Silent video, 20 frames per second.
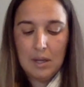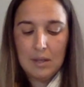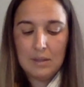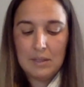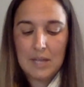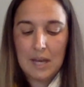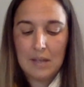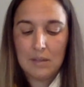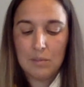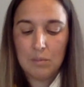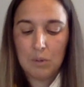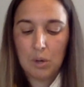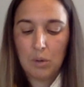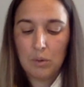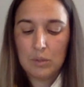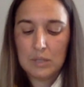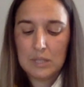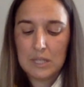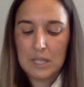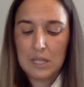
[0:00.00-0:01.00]

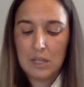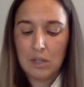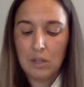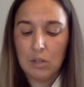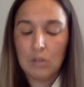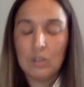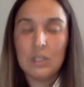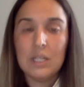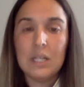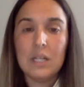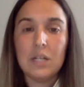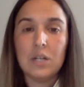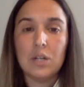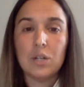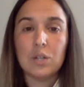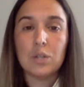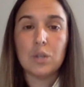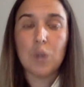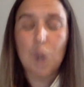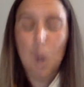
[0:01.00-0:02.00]
Despereaux, seeing her
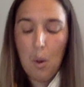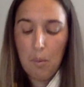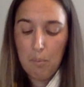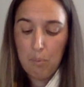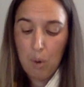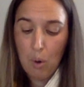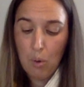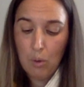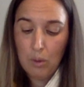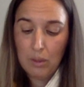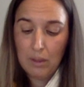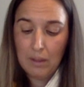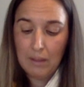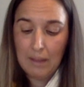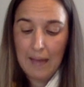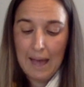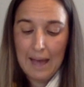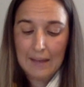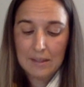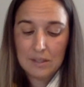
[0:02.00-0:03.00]
tears, broke the
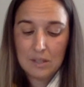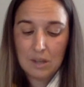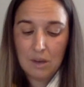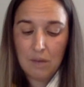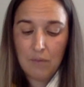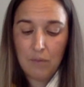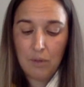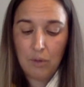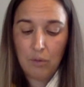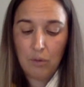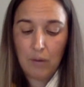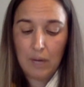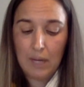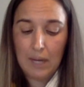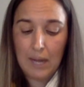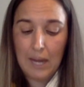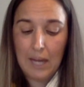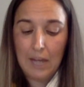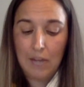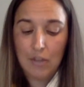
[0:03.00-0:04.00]
last of the great
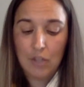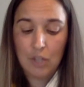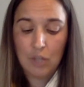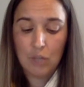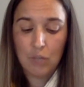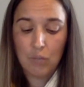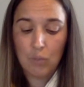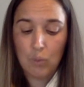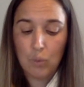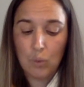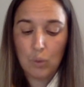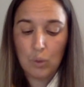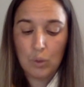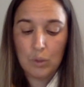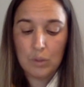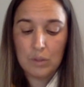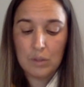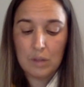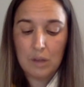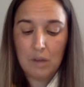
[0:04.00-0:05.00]
ancient
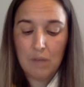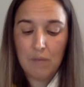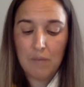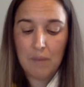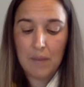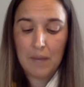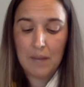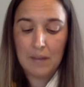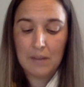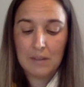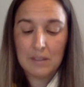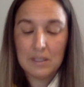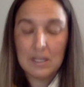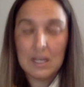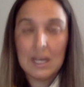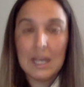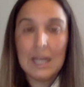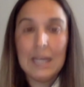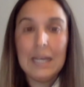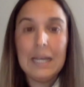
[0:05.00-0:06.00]
rules of mice.
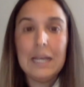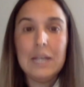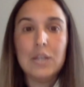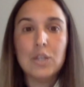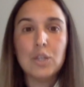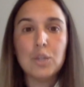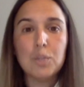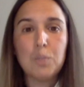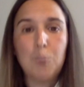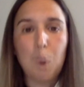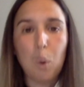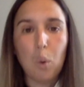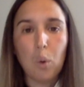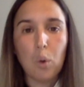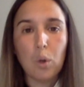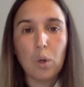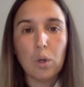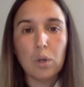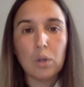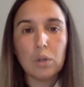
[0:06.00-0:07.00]
He
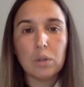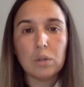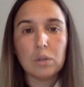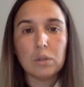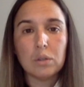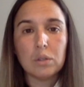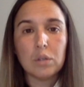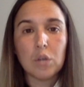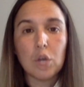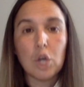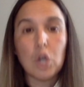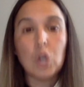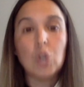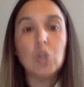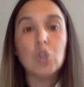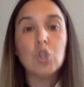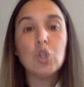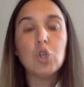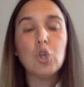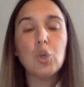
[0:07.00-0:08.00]
spoke
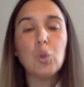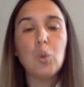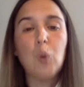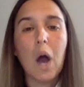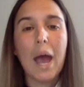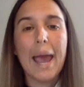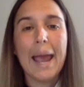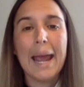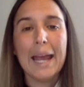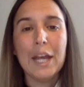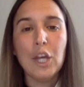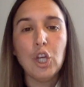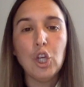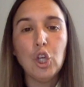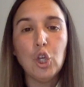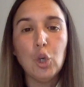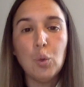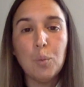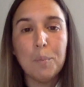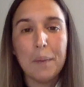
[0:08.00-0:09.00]
to a
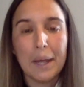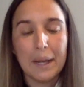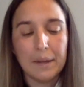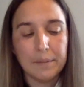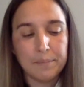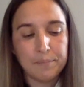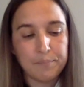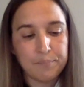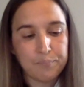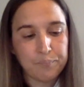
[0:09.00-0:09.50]
human.